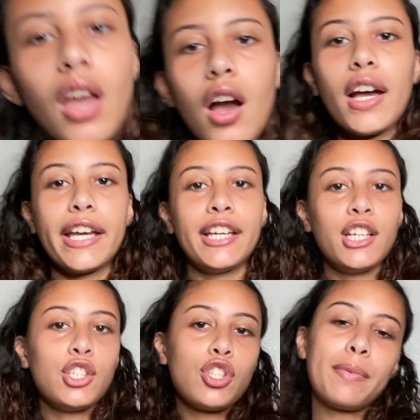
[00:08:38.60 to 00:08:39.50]
Okay,
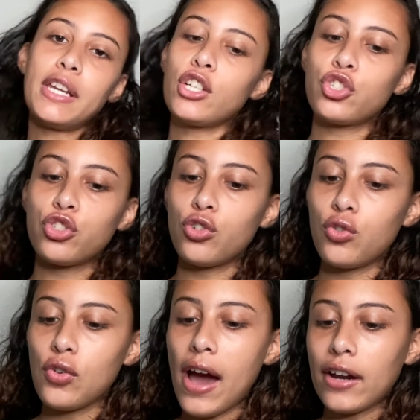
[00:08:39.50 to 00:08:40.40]
so my next
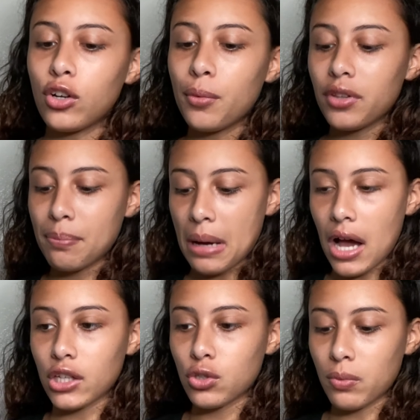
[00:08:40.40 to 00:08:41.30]
shoe, I don't know where the
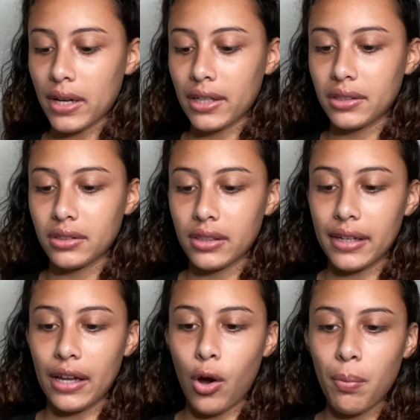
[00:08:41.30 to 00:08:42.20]
box went, and
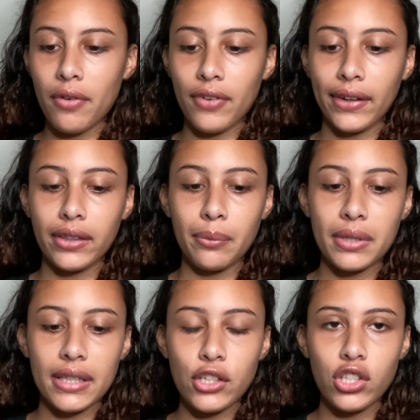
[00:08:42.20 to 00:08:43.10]
I hope I find them
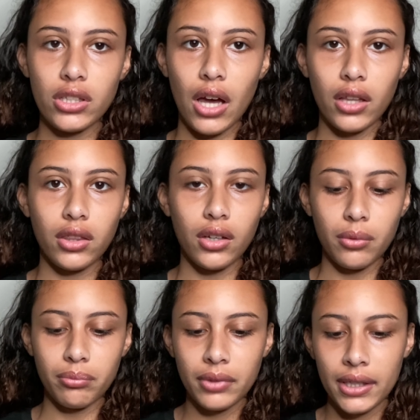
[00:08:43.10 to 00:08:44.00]
because I just got
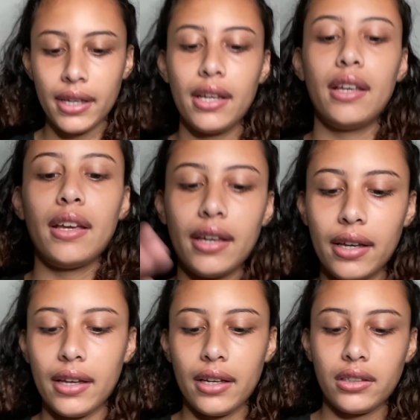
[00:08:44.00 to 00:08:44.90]
them.
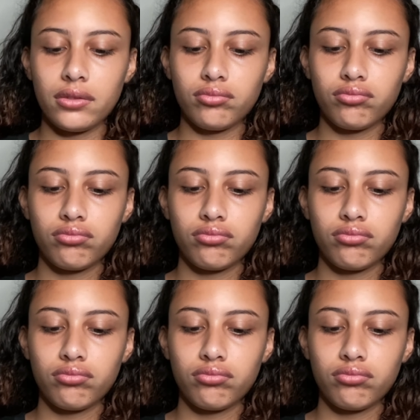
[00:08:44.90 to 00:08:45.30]
And